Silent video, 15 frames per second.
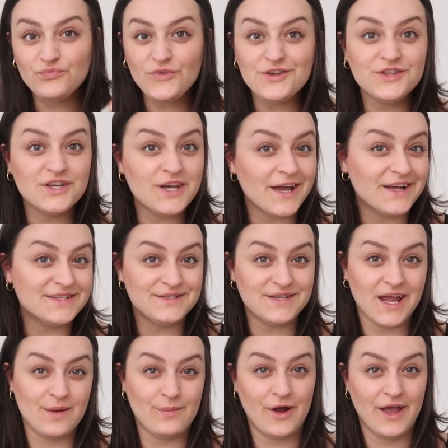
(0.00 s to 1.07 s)
the next
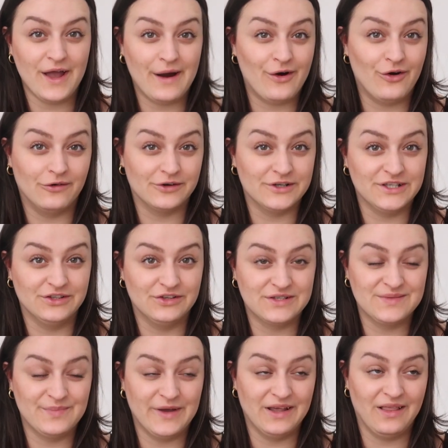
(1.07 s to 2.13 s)
day my hair already
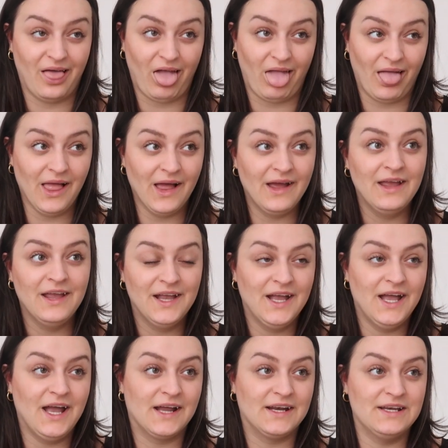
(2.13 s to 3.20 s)
looks a bit
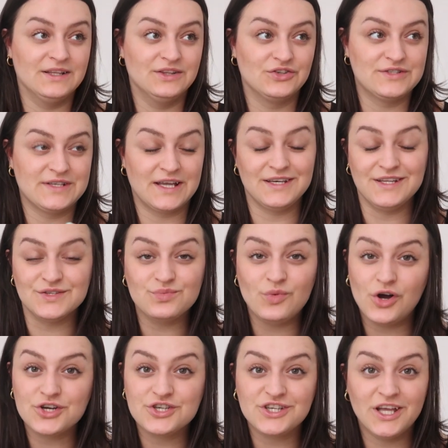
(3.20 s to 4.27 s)
and it looks like it needs
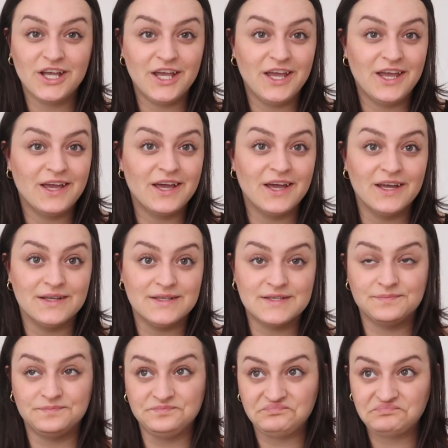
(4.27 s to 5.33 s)
washing, and
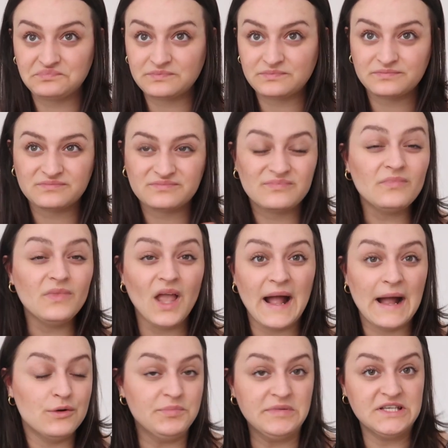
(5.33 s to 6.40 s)

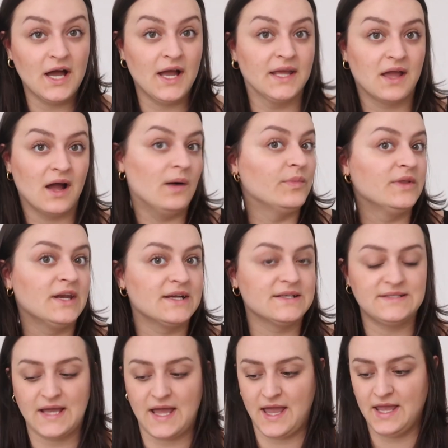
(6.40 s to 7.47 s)
I would be tying it up the
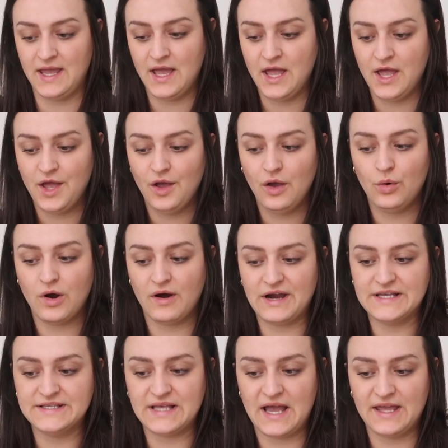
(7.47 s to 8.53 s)
next day.
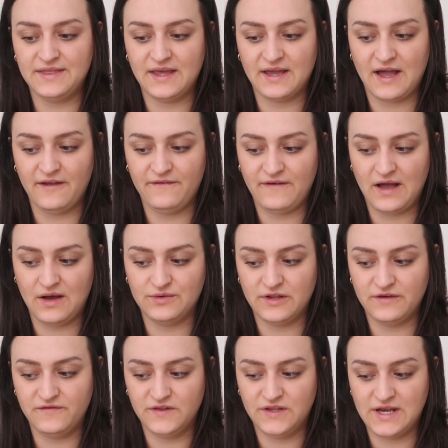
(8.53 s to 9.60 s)
Whereas I think I found
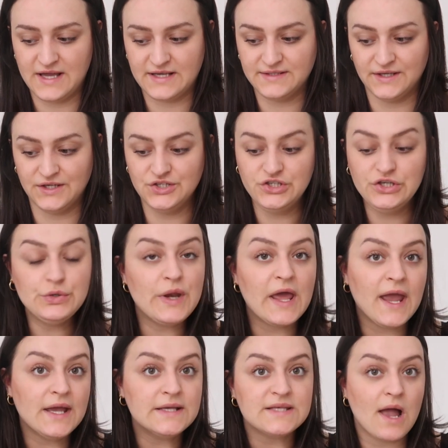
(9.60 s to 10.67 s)
that for the next like 2
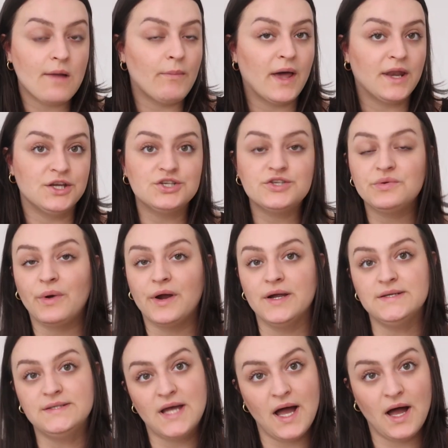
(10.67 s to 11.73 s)
days, I managed to wear
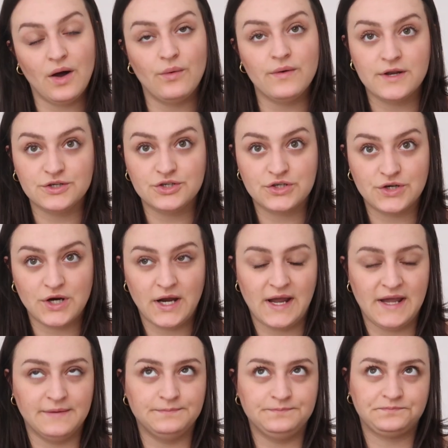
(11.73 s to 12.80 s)
it down and
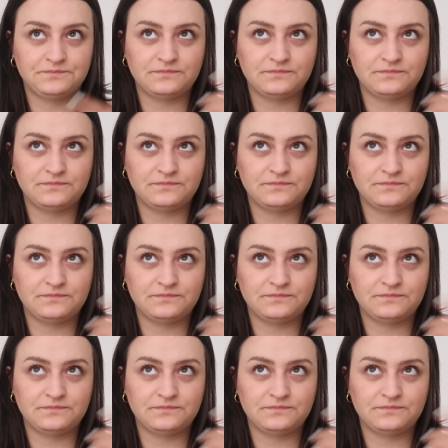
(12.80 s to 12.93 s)
straight.